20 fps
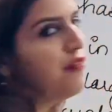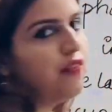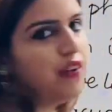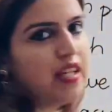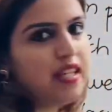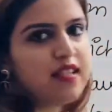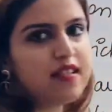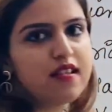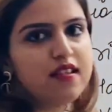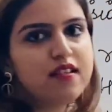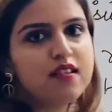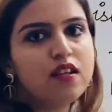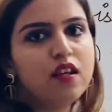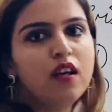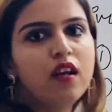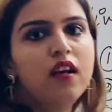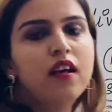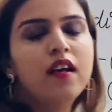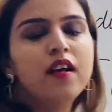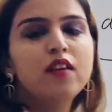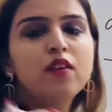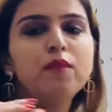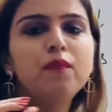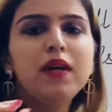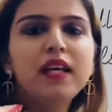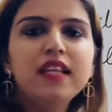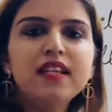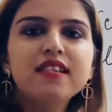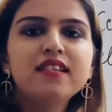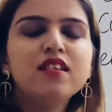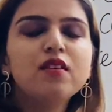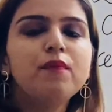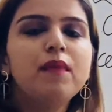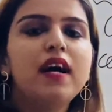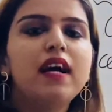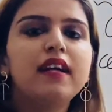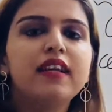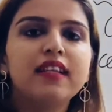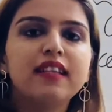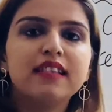phases. The
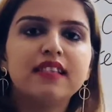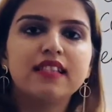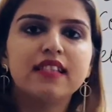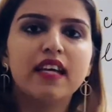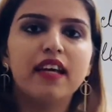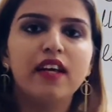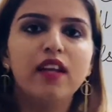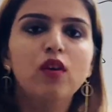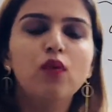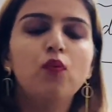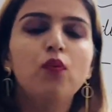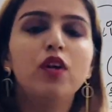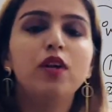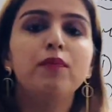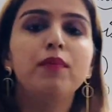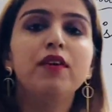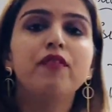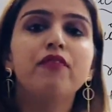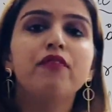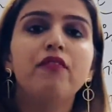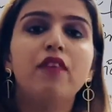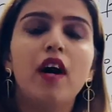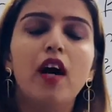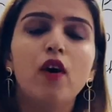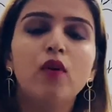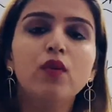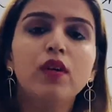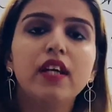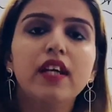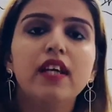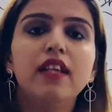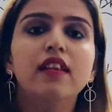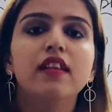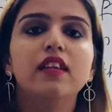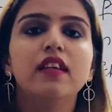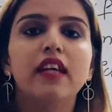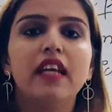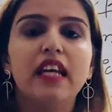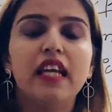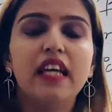meristematic cell will be found in
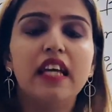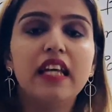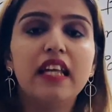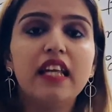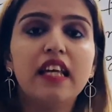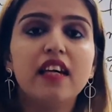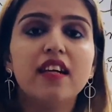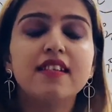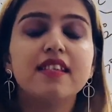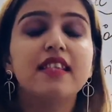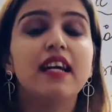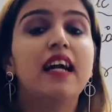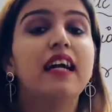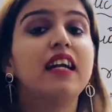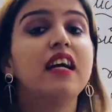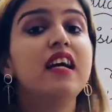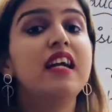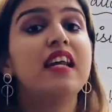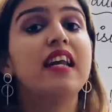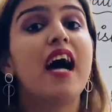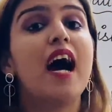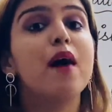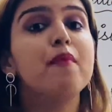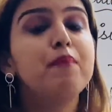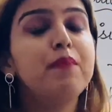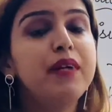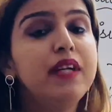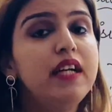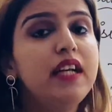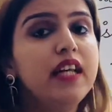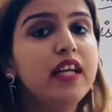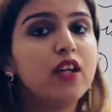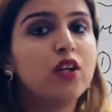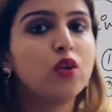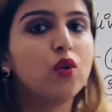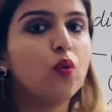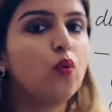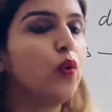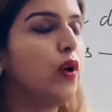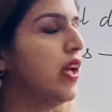the areas that are rapidly
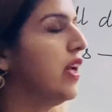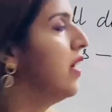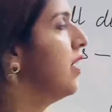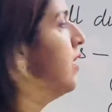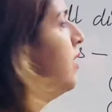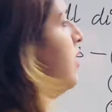growing.